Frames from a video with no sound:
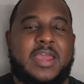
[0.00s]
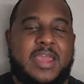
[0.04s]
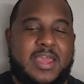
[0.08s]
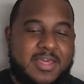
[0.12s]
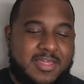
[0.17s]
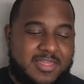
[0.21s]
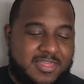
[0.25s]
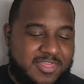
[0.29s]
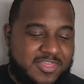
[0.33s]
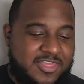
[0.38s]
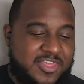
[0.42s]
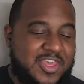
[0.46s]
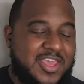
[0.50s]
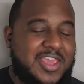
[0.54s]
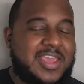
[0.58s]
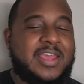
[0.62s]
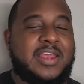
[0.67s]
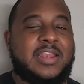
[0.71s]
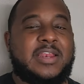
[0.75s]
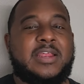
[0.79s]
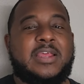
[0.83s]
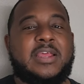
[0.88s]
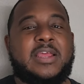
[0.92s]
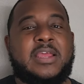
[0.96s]
And
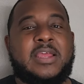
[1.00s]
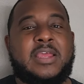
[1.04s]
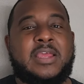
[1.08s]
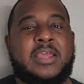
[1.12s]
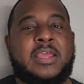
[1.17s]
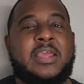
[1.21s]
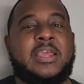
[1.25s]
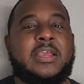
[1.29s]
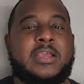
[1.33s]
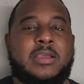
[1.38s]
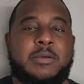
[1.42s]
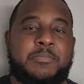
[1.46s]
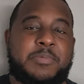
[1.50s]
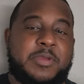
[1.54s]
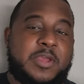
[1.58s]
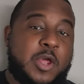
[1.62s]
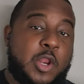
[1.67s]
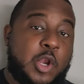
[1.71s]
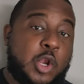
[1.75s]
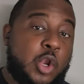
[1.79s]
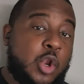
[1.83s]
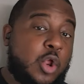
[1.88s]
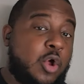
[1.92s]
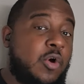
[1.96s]
then he could be
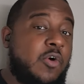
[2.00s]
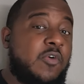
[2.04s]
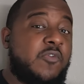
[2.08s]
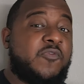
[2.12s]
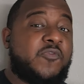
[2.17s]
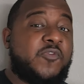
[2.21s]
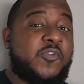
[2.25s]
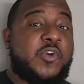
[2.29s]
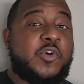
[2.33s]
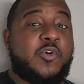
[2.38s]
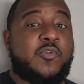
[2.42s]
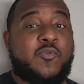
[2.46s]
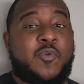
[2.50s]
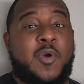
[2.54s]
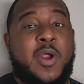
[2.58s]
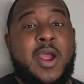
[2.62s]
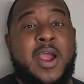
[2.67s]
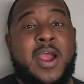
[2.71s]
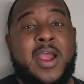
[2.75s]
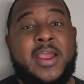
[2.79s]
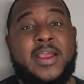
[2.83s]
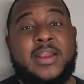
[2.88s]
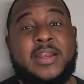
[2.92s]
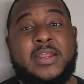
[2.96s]
along for the
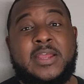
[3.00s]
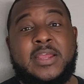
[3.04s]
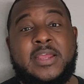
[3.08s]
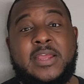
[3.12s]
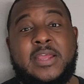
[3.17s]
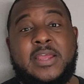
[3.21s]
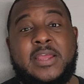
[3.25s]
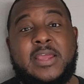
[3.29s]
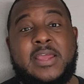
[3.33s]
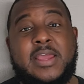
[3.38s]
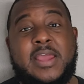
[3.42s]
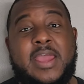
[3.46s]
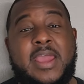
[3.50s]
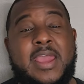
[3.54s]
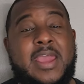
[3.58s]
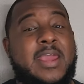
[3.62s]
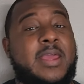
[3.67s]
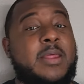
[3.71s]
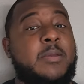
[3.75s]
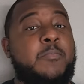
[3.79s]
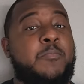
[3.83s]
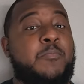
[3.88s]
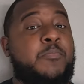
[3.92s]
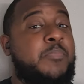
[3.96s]
ride
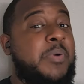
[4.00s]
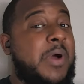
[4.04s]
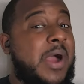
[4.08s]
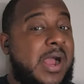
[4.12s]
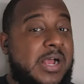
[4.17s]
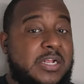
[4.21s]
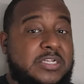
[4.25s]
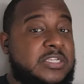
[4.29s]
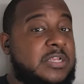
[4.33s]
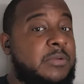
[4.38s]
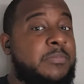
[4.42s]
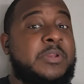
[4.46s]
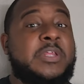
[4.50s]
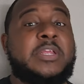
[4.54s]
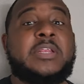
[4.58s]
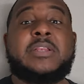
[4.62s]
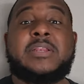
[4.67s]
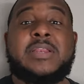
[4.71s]
and possibly